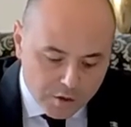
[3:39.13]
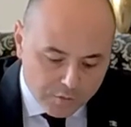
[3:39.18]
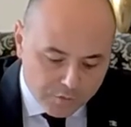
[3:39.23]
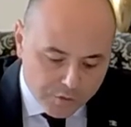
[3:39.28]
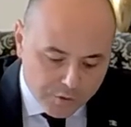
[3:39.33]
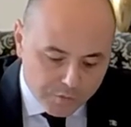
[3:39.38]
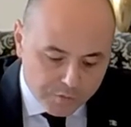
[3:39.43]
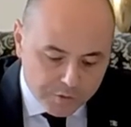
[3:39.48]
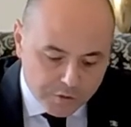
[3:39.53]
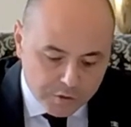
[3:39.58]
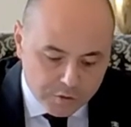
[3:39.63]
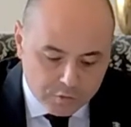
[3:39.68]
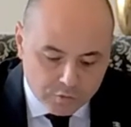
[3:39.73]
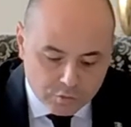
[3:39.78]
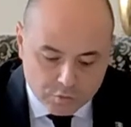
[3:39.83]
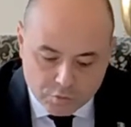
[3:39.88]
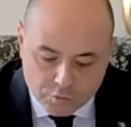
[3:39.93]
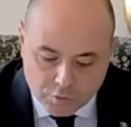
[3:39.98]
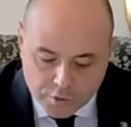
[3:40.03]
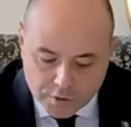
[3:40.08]
15
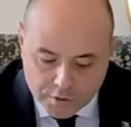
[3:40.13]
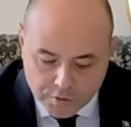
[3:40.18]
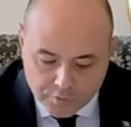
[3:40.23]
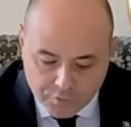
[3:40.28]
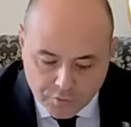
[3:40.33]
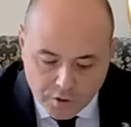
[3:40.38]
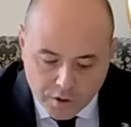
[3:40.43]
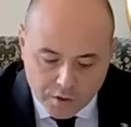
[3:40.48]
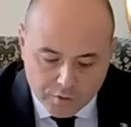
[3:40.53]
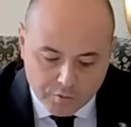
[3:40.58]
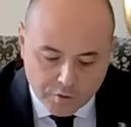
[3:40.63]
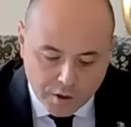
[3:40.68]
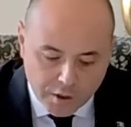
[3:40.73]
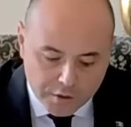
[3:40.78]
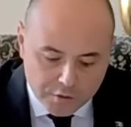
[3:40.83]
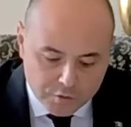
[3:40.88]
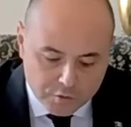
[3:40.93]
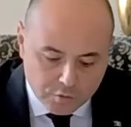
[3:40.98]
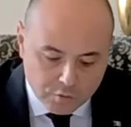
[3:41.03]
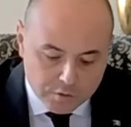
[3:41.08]
to 25 high
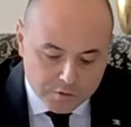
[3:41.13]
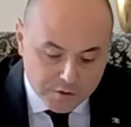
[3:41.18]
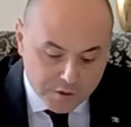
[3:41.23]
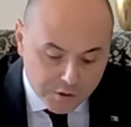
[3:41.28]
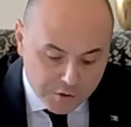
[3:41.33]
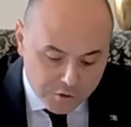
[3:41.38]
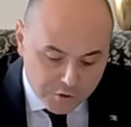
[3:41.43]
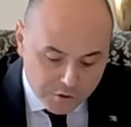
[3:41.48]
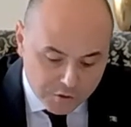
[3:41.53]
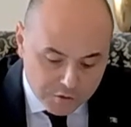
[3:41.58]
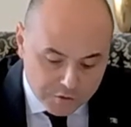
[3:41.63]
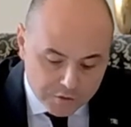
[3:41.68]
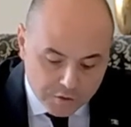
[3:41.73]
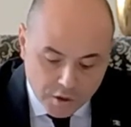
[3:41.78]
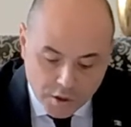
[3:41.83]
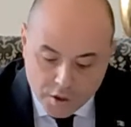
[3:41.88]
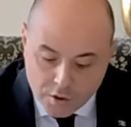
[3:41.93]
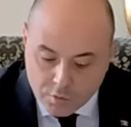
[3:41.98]
school teachers,